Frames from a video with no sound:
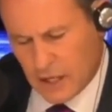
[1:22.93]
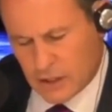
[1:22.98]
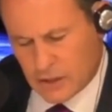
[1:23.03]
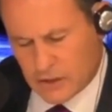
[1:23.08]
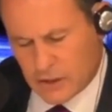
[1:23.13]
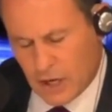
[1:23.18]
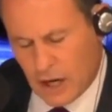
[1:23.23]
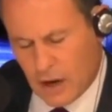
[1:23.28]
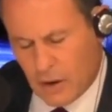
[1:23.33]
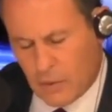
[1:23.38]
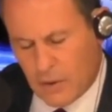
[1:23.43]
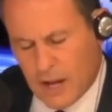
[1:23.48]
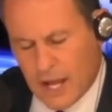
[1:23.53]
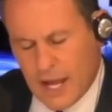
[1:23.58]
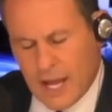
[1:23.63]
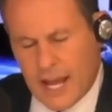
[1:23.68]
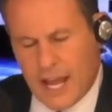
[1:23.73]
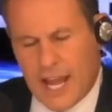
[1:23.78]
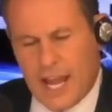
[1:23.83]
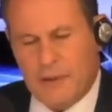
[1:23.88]
So
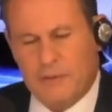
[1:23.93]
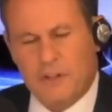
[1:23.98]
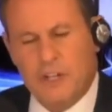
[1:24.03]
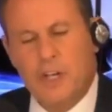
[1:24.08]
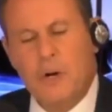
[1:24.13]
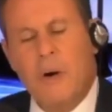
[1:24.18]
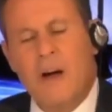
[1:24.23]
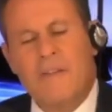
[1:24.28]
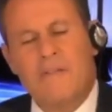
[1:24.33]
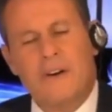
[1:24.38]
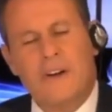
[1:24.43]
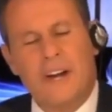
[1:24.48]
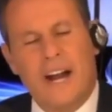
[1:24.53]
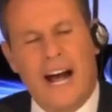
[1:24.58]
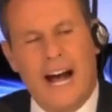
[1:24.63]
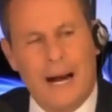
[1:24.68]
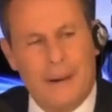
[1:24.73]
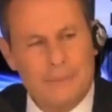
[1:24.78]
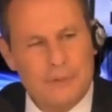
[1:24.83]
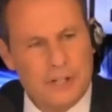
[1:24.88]
if you have an
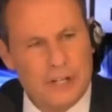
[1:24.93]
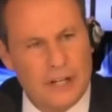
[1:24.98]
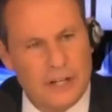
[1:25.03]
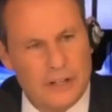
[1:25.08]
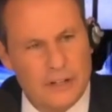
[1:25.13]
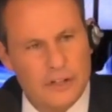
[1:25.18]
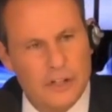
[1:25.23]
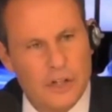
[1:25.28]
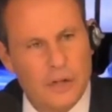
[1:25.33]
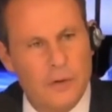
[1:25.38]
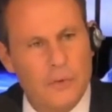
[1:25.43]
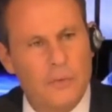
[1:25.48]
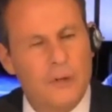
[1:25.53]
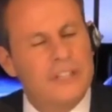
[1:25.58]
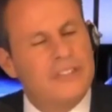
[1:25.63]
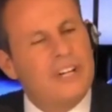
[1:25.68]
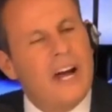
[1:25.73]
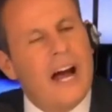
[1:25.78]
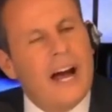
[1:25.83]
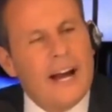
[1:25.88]
option to
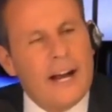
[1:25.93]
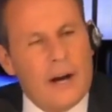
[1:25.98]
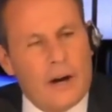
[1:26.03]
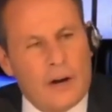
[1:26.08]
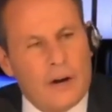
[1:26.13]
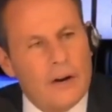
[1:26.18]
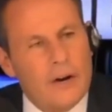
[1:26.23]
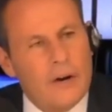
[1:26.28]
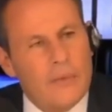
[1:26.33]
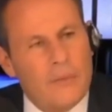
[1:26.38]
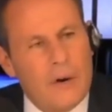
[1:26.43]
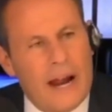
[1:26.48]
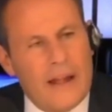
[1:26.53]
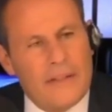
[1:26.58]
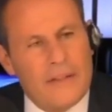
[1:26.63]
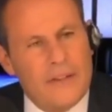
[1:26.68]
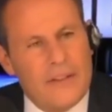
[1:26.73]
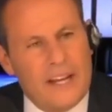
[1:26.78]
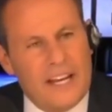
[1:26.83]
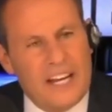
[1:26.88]
retire
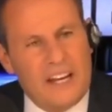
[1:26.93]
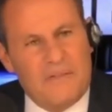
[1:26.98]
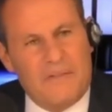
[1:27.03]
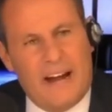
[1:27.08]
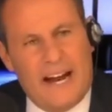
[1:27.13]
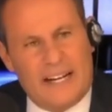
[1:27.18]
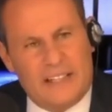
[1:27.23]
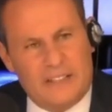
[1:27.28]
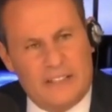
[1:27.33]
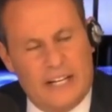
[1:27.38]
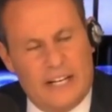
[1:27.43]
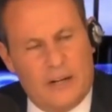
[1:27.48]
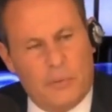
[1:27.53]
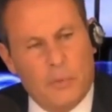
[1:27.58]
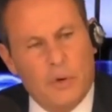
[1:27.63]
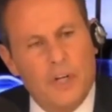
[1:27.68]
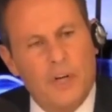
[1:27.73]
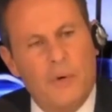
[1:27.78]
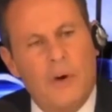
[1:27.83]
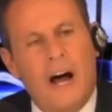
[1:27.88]
rather than get
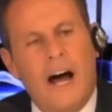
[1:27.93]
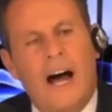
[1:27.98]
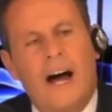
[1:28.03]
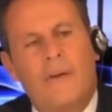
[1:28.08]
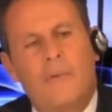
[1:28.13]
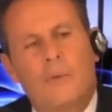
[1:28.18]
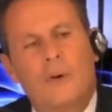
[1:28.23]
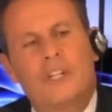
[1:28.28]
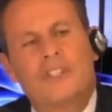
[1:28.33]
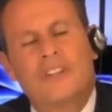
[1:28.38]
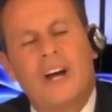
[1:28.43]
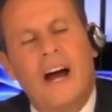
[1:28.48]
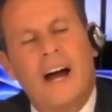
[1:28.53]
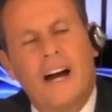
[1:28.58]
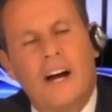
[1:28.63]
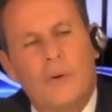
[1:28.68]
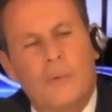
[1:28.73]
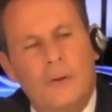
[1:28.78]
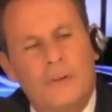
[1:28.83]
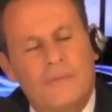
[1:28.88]
vaccinated, will you
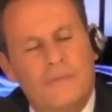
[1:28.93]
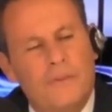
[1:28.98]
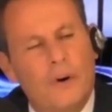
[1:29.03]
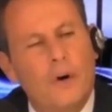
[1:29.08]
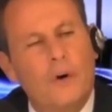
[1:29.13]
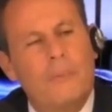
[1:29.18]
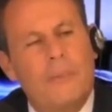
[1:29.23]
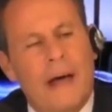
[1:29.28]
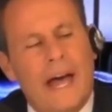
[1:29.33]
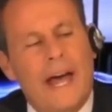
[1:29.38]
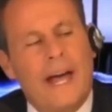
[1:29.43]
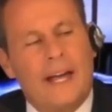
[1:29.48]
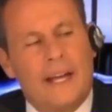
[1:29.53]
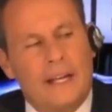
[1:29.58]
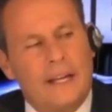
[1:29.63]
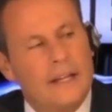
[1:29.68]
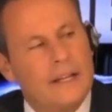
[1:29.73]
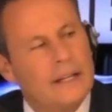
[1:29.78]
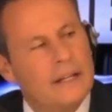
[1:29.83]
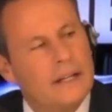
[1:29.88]
retire with full pay?